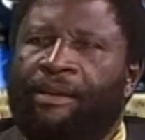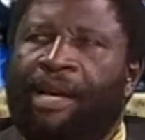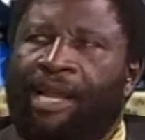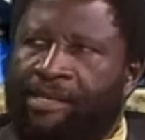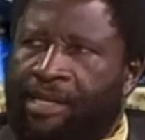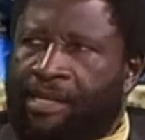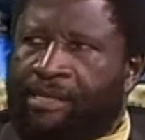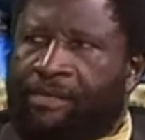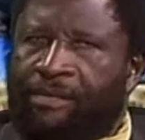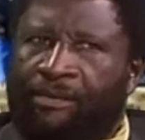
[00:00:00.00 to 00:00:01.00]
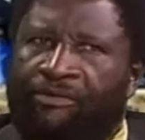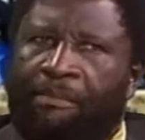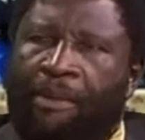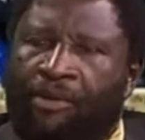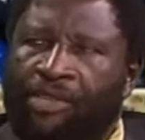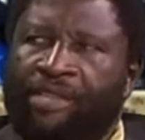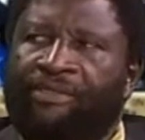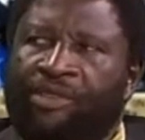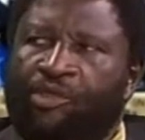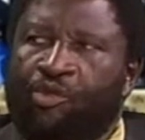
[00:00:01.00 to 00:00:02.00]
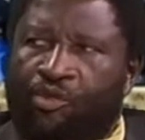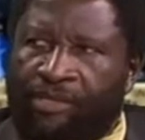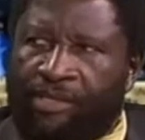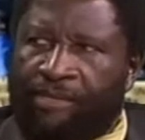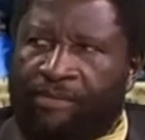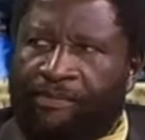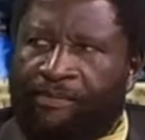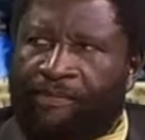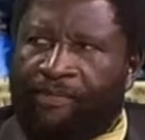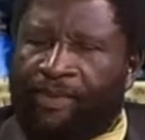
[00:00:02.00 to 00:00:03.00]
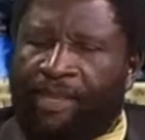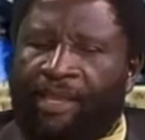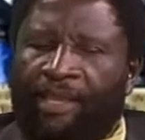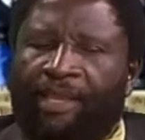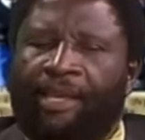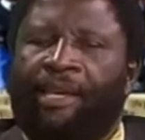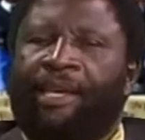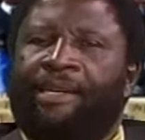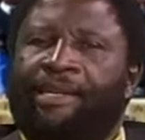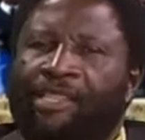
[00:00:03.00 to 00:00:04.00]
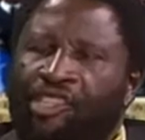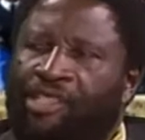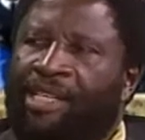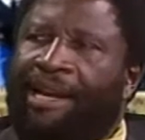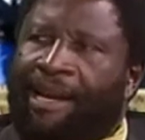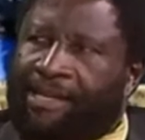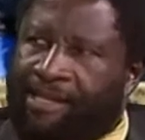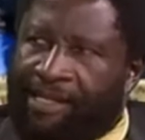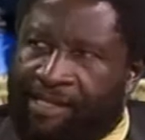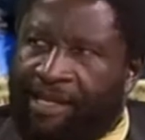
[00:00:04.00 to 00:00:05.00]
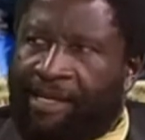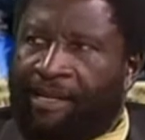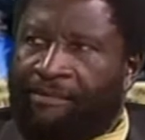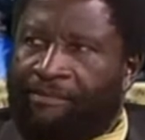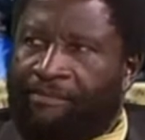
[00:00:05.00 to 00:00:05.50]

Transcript: clusters of about 7 schools. And at each cluster center,